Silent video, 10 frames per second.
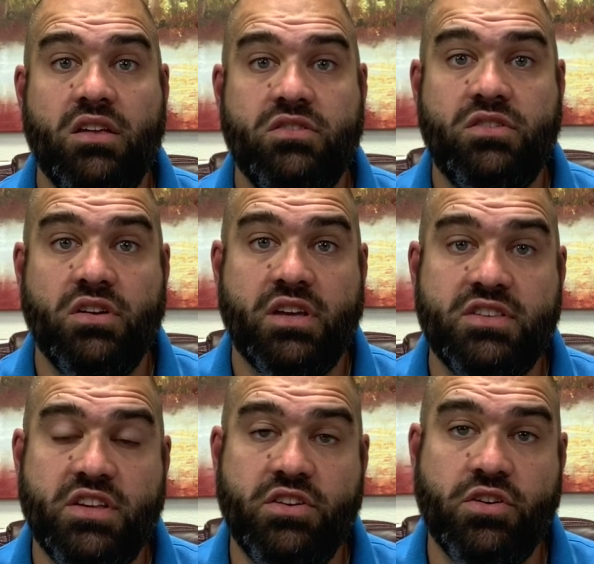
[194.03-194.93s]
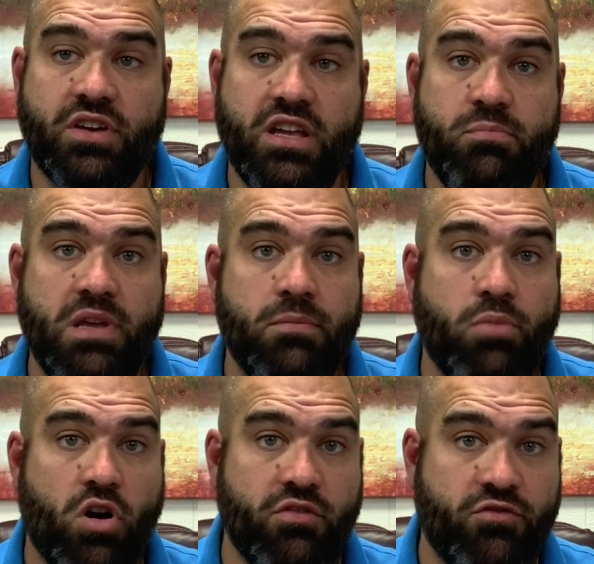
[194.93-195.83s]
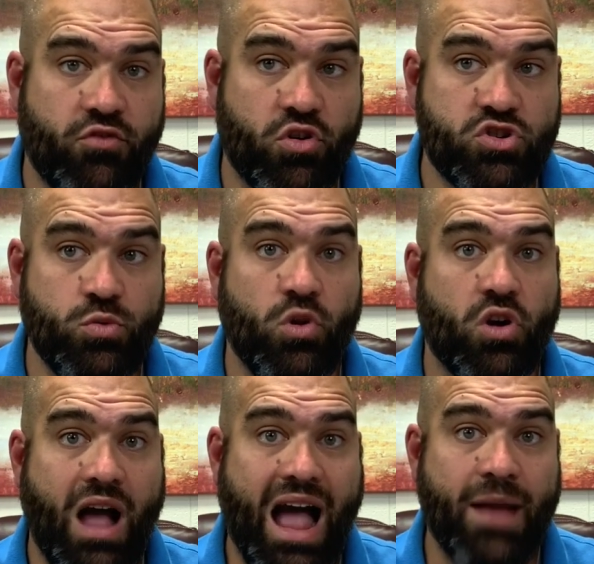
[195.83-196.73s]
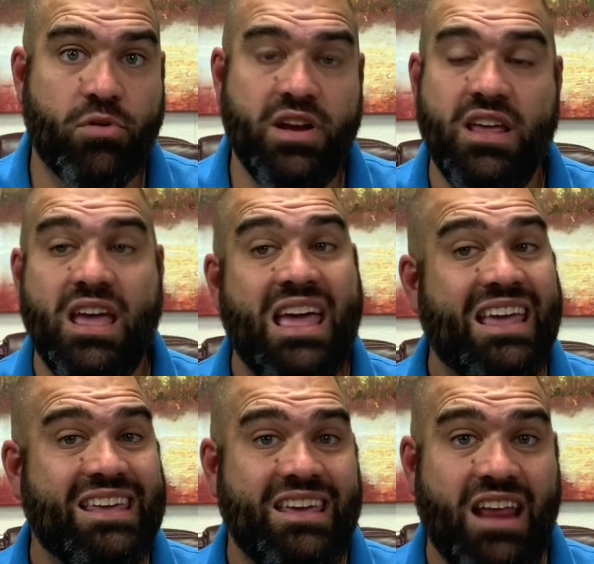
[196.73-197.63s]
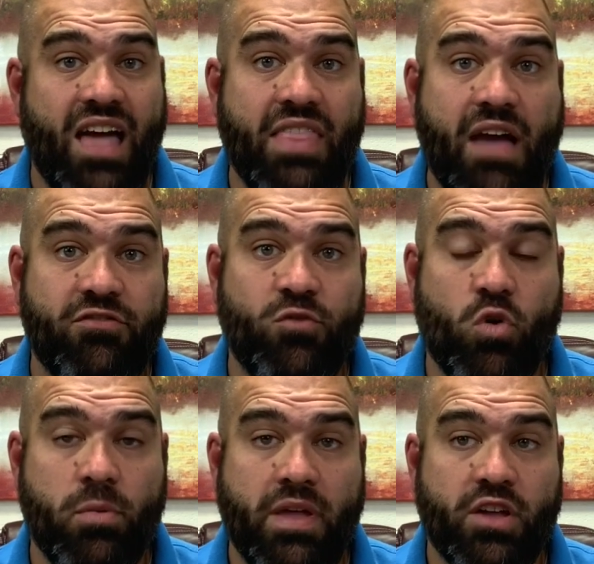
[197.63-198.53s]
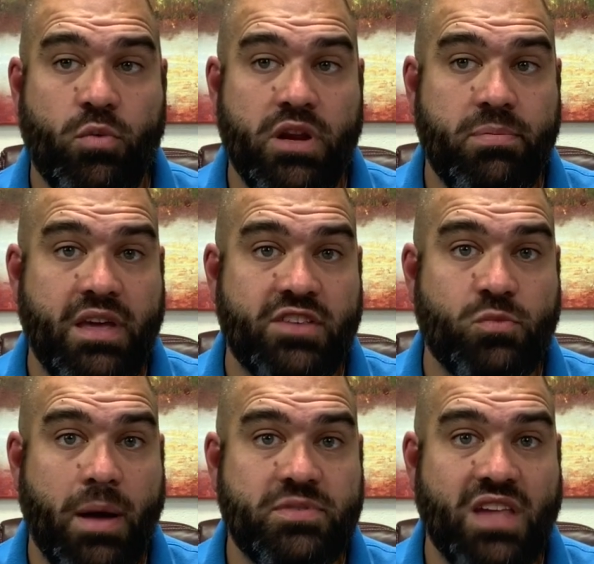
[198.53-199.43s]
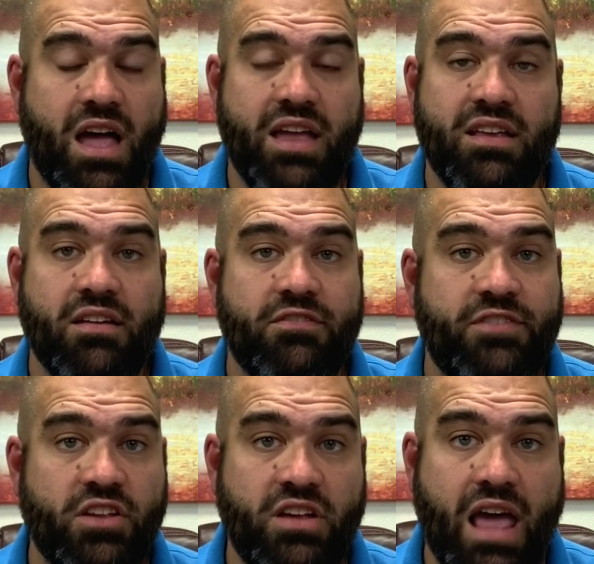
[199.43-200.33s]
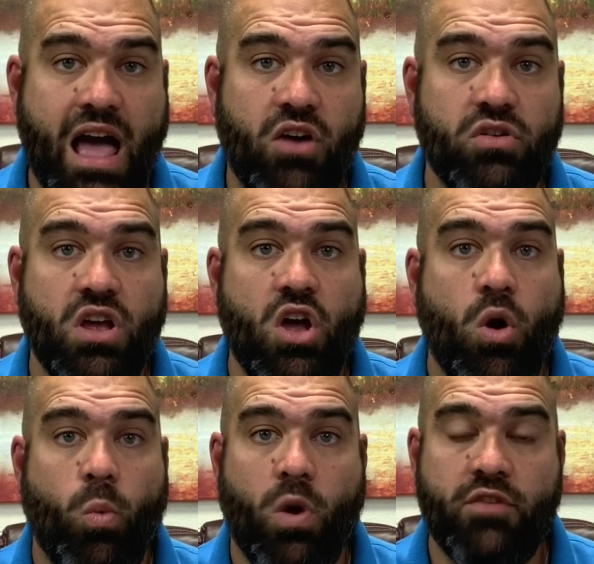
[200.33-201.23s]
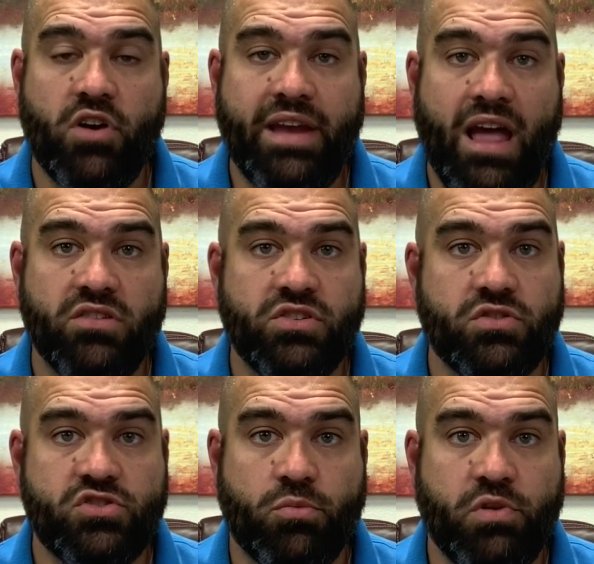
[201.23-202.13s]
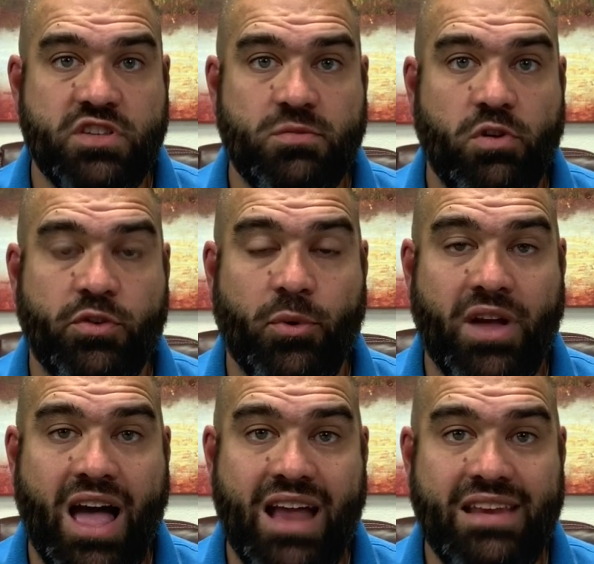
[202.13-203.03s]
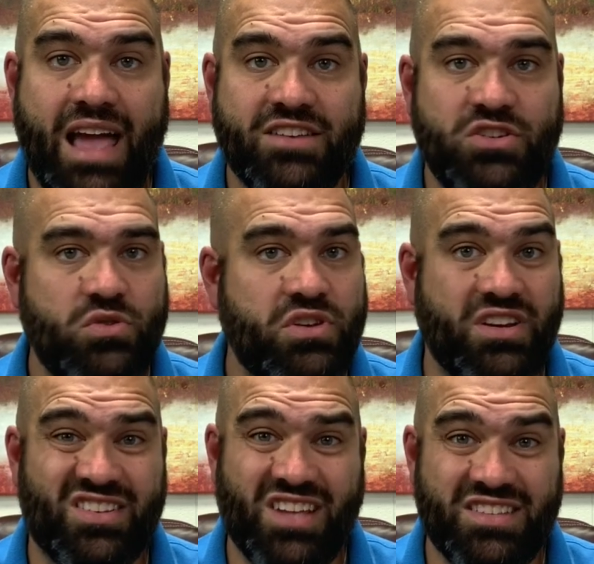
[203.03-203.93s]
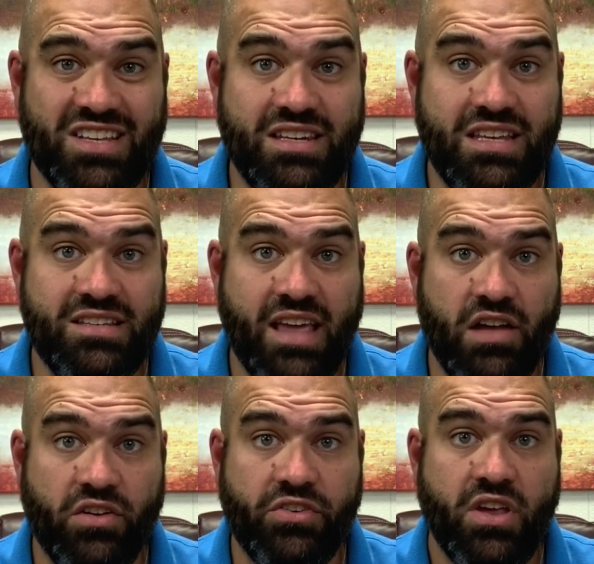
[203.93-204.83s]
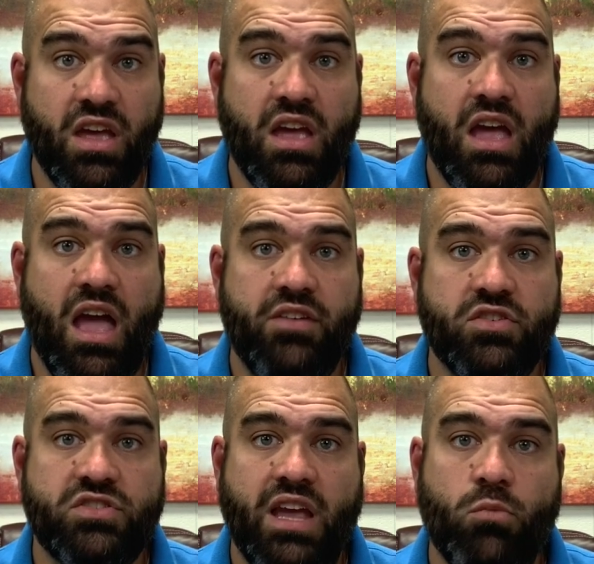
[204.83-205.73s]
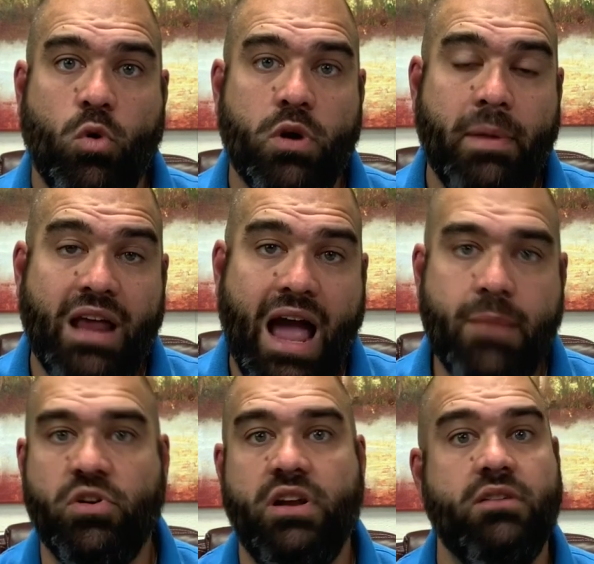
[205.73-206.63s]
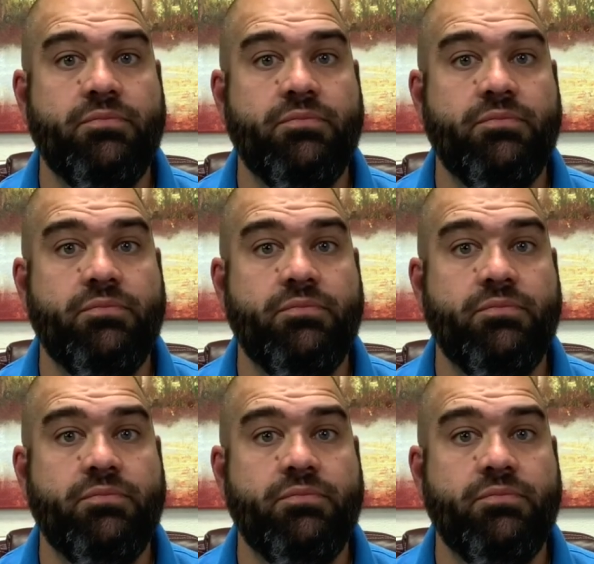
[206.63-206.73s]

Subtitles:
to consider your kid being part of virtual or hybrid, get on that form on the Quita PS website, fill it out. One of our counselors or principals will contact you to discuss the details. And you're saying, well, what about hybrid?